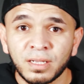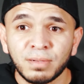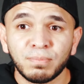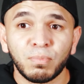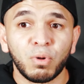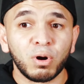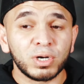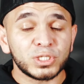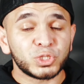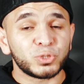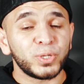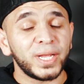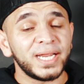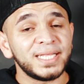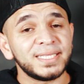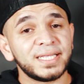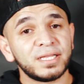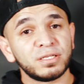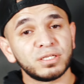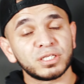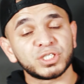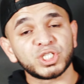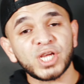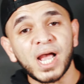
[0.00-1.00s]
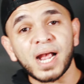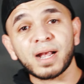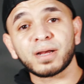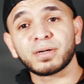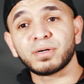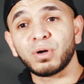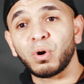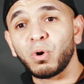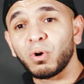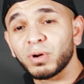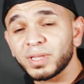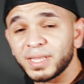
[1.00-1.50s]
more training than the
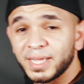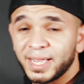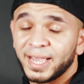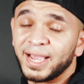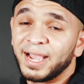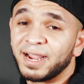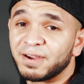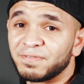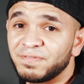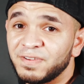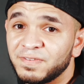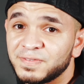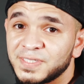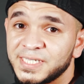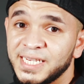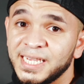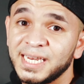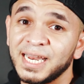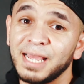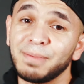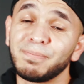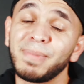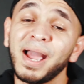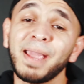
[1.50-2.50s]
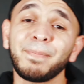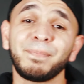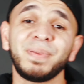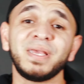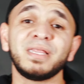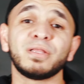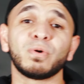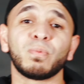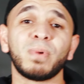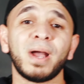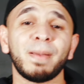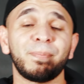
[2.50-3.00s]
shotgun or the AR-15, it might be
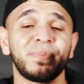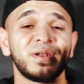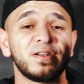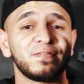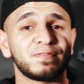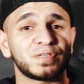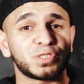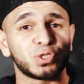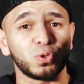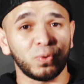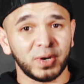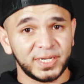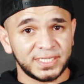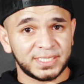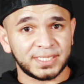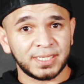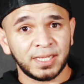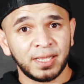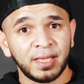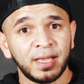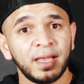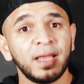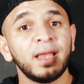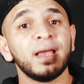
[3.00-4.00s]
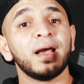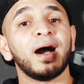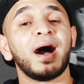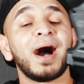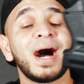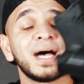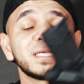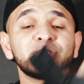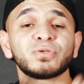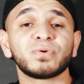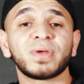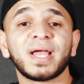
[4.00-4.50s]
the weapon of choice.
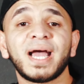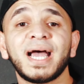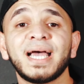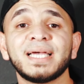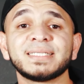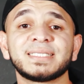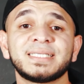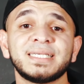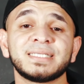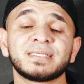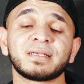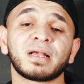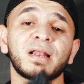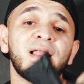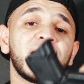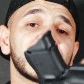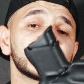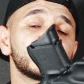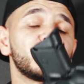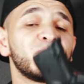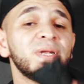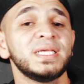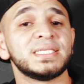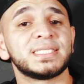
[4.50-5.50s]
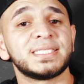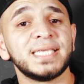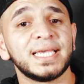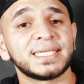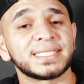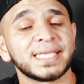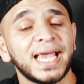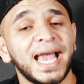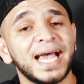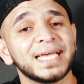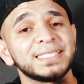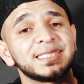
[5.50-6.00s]
Also, guys, this is the Glock 26
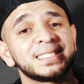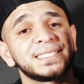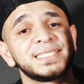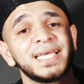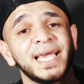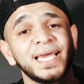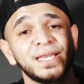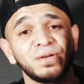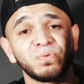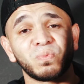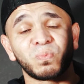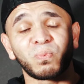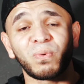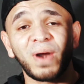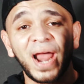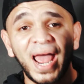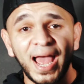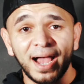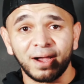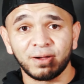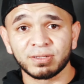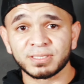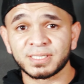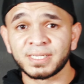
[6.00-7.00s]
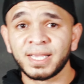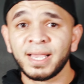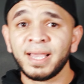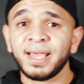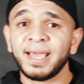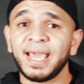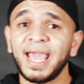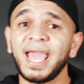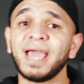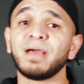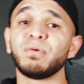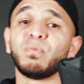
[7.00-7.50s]
that has 10 rounds,
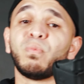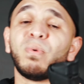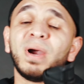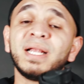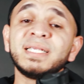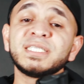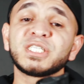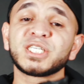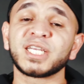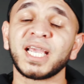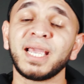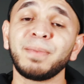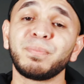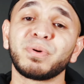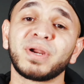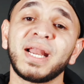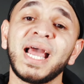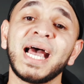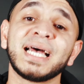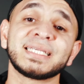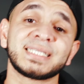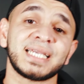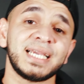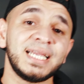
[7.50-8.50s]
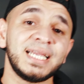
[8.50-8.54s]
and when chambered, it has